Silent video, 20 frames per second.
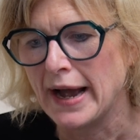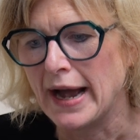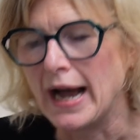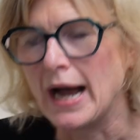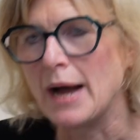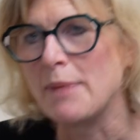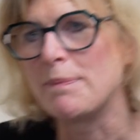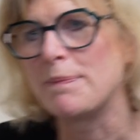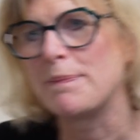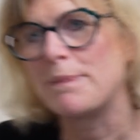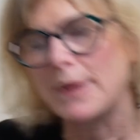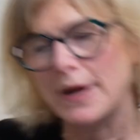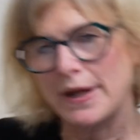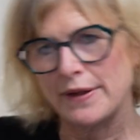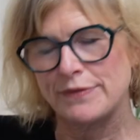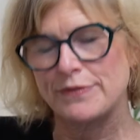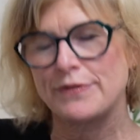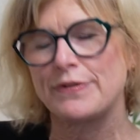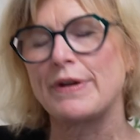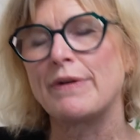
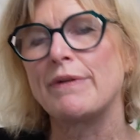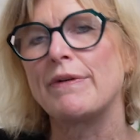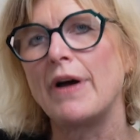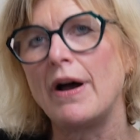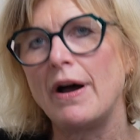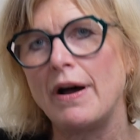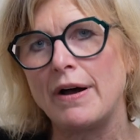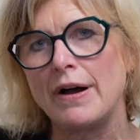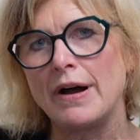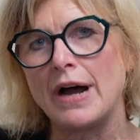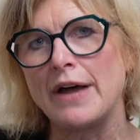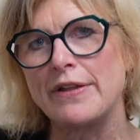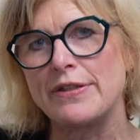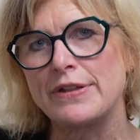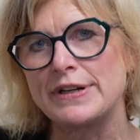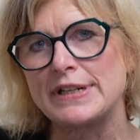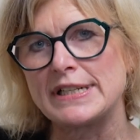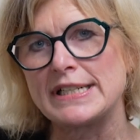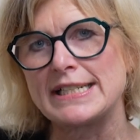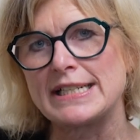But there are
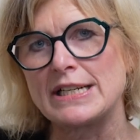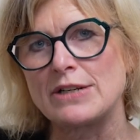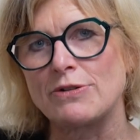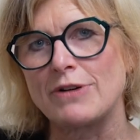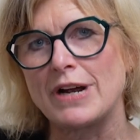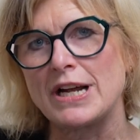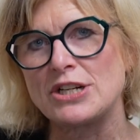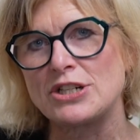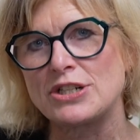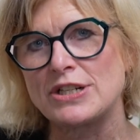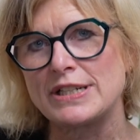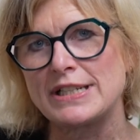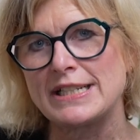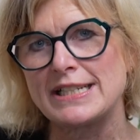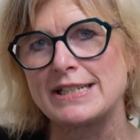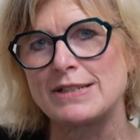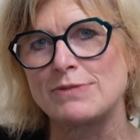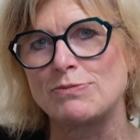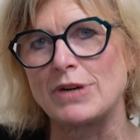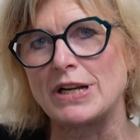other
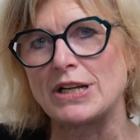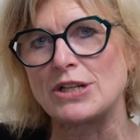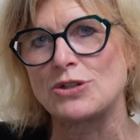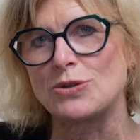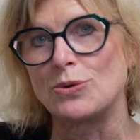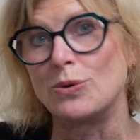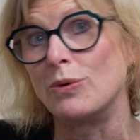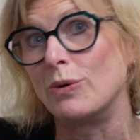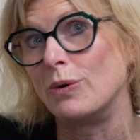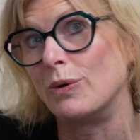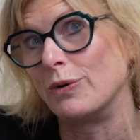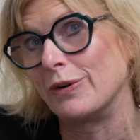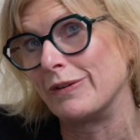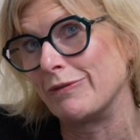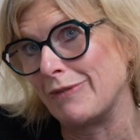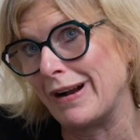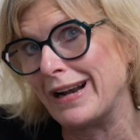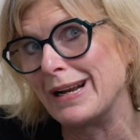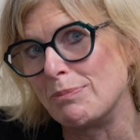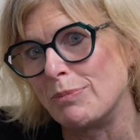considerations or
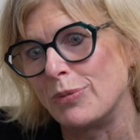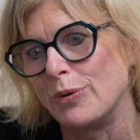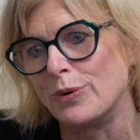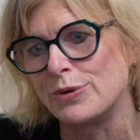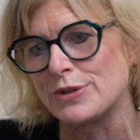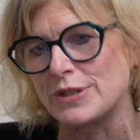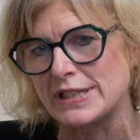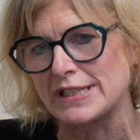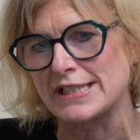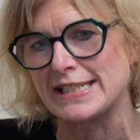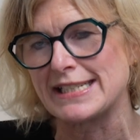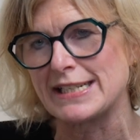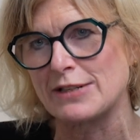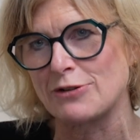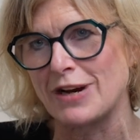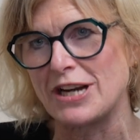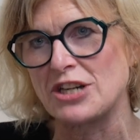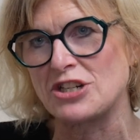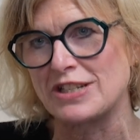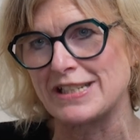important
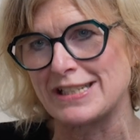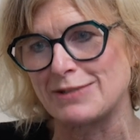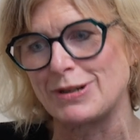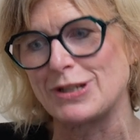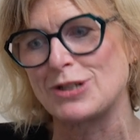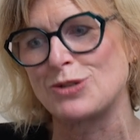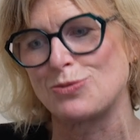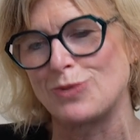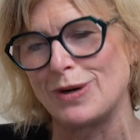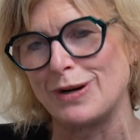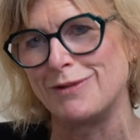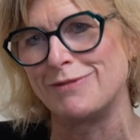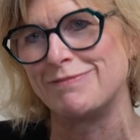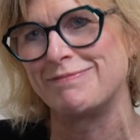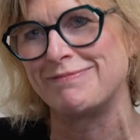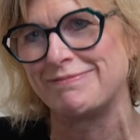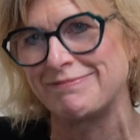considerations which will